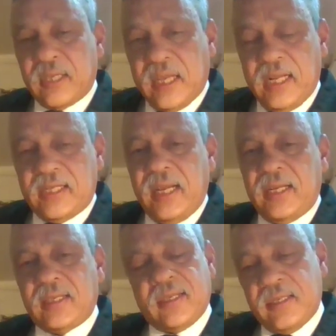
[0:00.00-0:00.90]
Skill
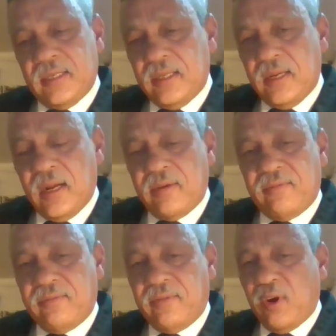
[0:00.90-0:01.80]
sets are
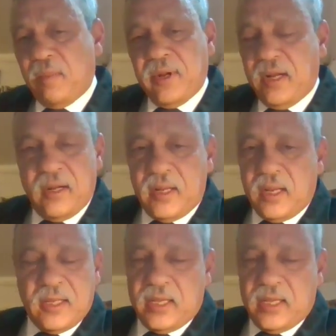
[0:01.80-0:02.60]
phenomenal